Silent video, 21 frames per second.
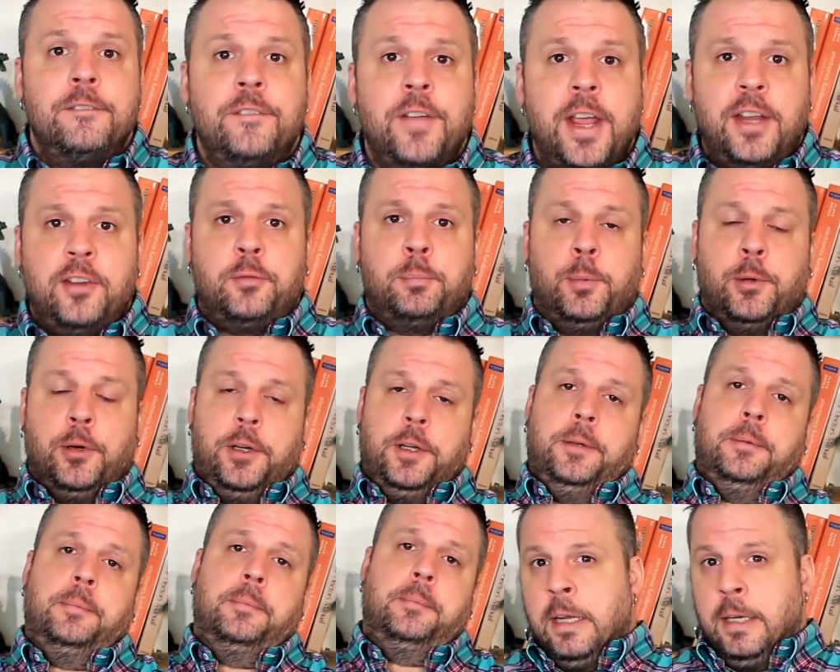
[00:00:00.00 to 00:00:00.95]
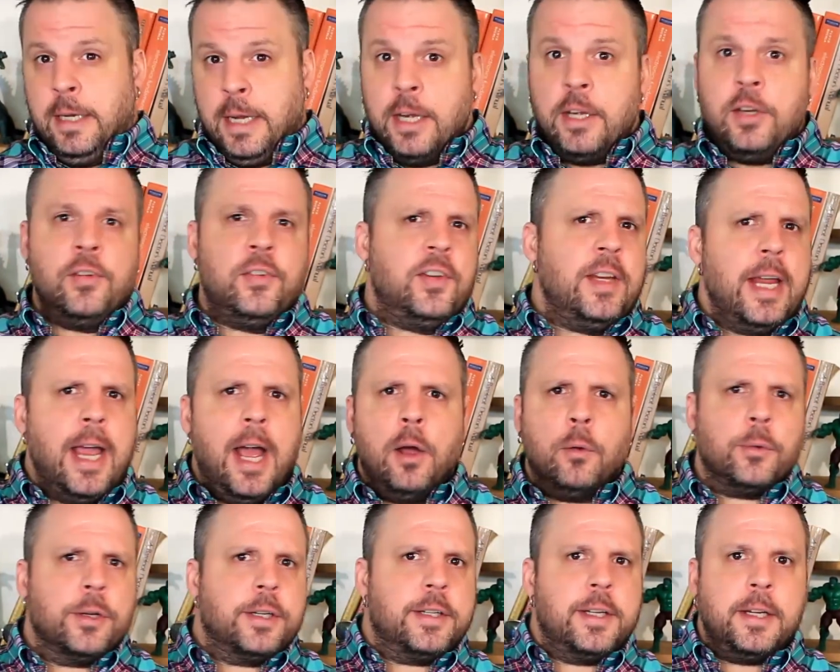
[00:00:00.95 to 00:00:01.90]
Facebook. Can you see
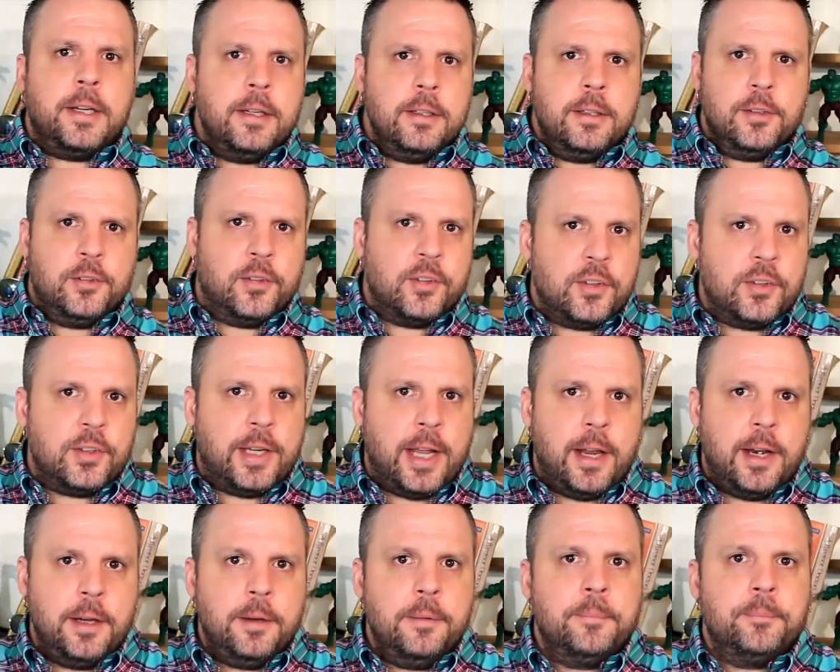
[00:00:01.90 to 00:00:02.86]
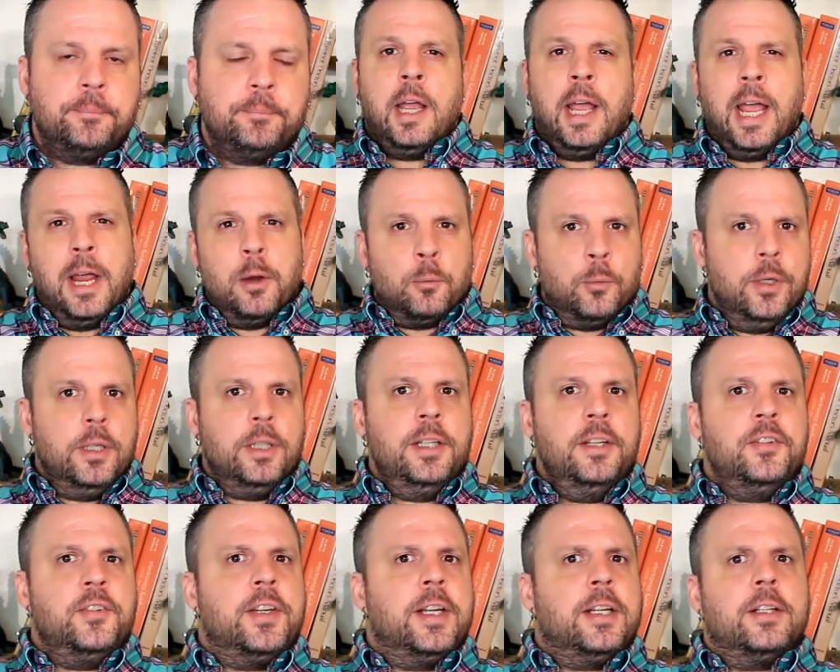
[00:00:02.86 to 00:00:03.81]
how ridiculous this is getting? And
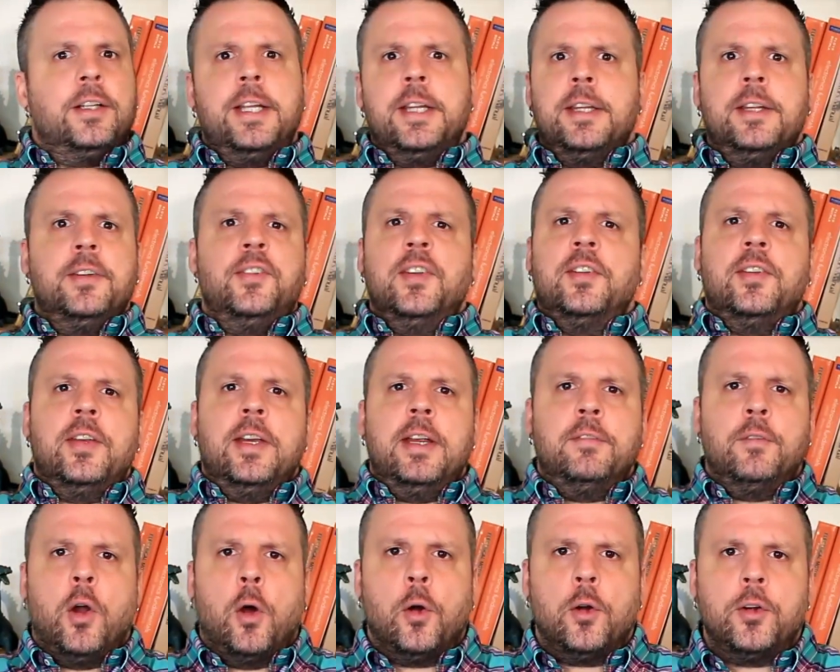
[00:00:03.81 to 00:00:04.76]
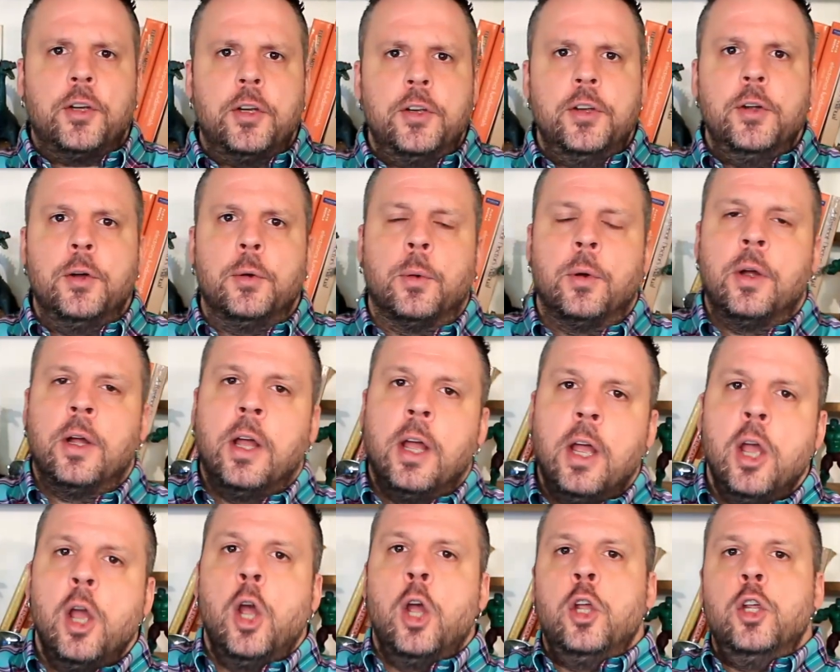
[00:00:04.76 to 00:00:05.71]
realistically, this isn't even hard to do.
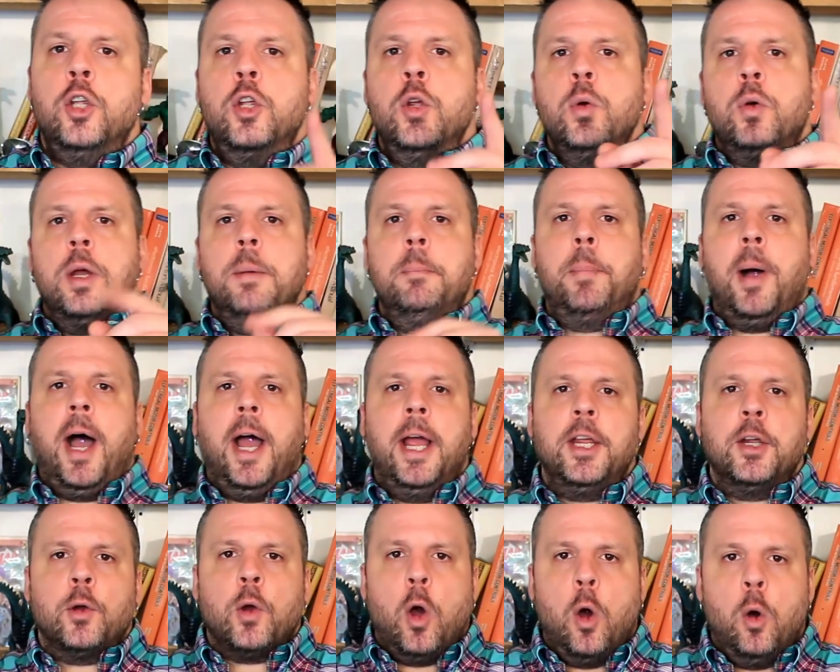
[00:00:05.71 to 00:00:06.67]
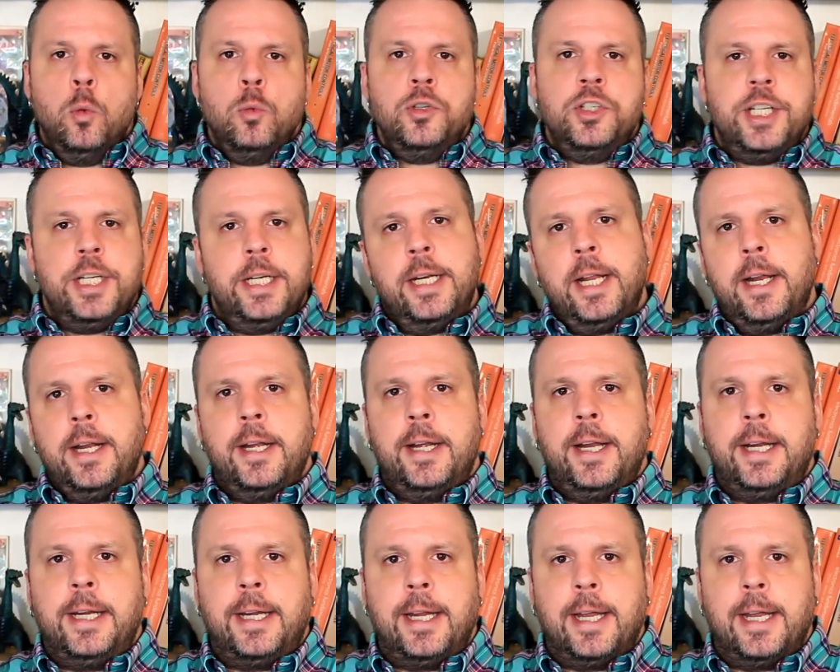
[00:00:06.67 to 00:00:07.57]
You can buy your own gene editing